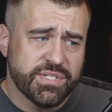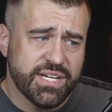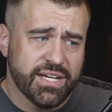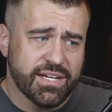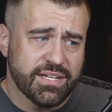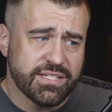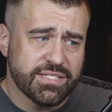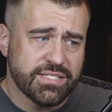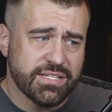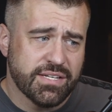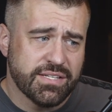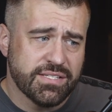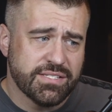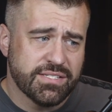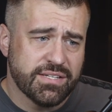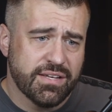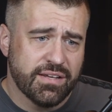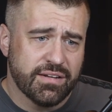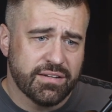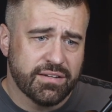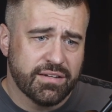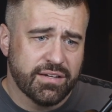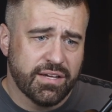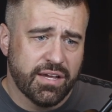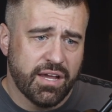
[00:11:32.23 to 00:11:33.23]
Take a
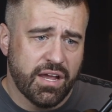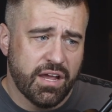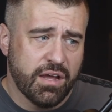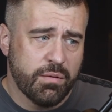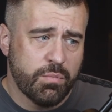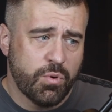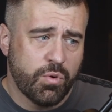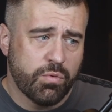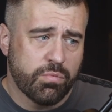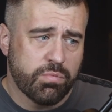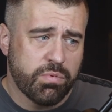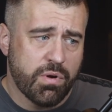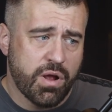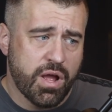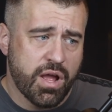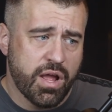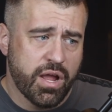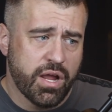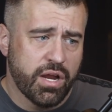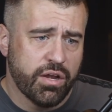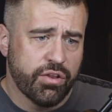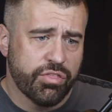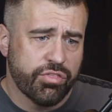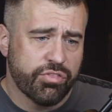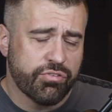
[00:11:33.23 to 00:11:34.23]
sunset camel
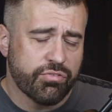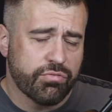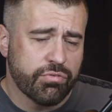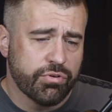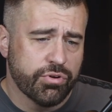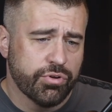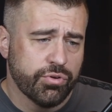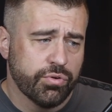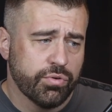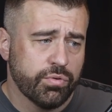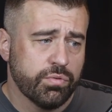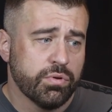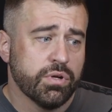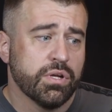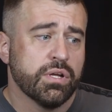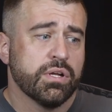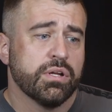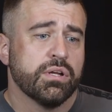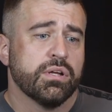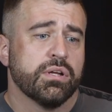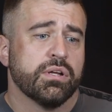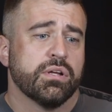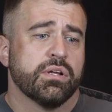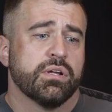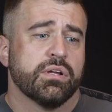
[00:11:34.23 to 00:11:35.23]
ride through
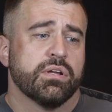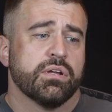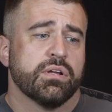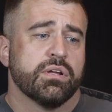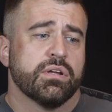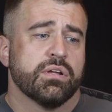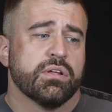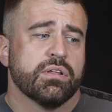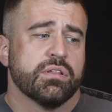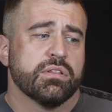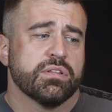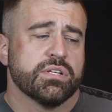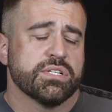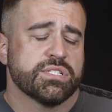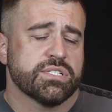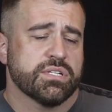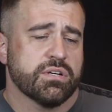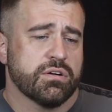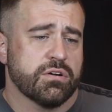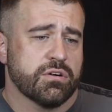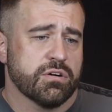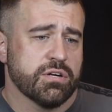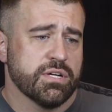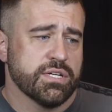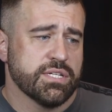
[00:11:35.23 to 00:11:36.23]
the
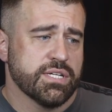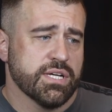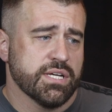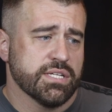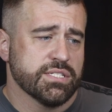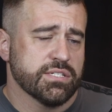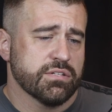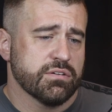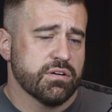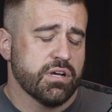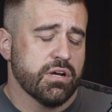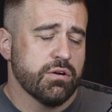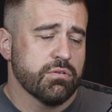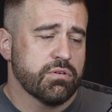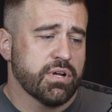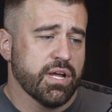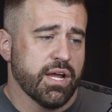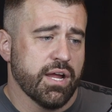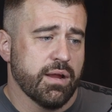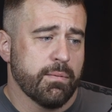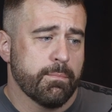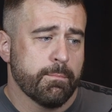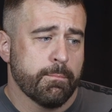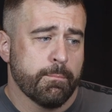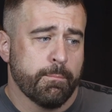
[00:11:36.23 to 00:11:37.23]
Sahara Desert.
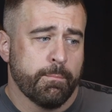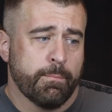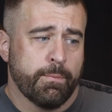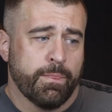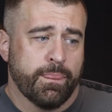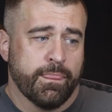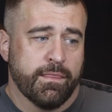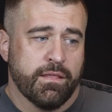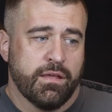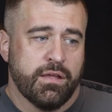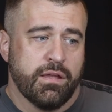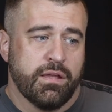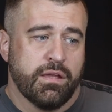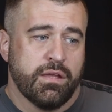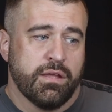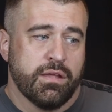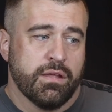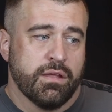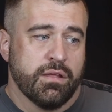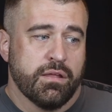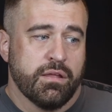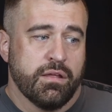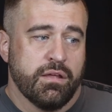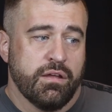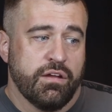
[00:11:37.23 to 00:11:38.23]
Okay.
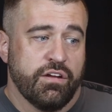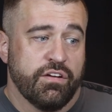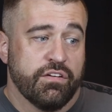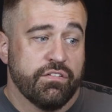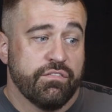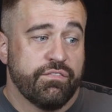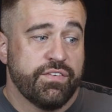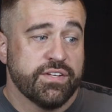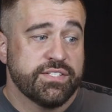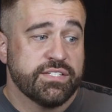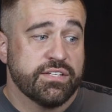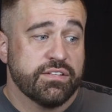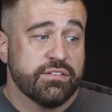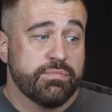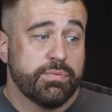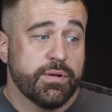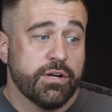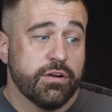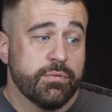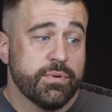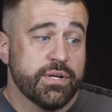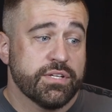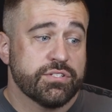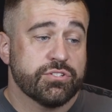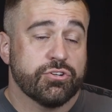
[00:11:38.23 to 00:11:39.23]
Visit the
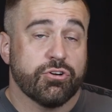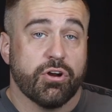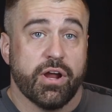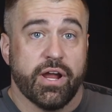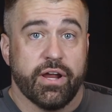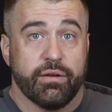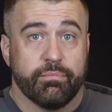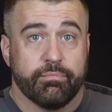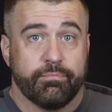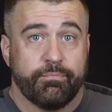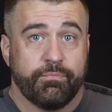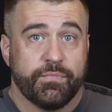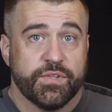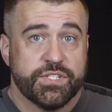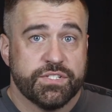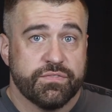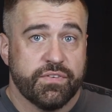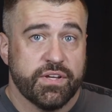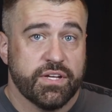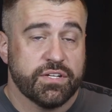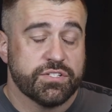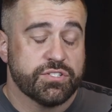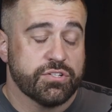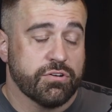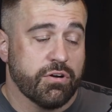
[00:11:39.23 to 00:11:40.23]
pyramids, great.
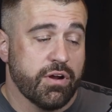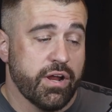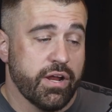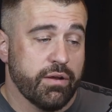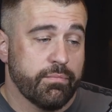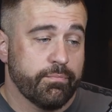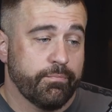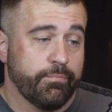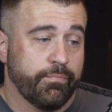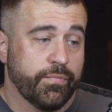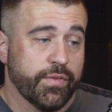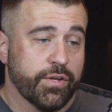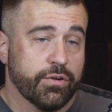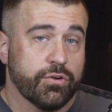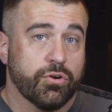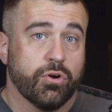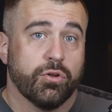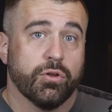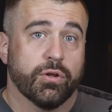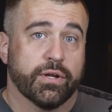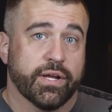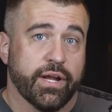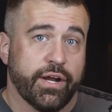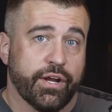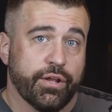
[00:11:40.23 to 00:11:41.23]
Sphinx, great. They're
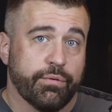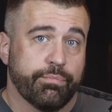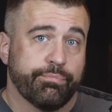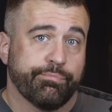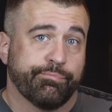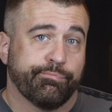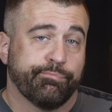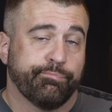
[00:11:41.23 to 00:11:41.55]
collocated.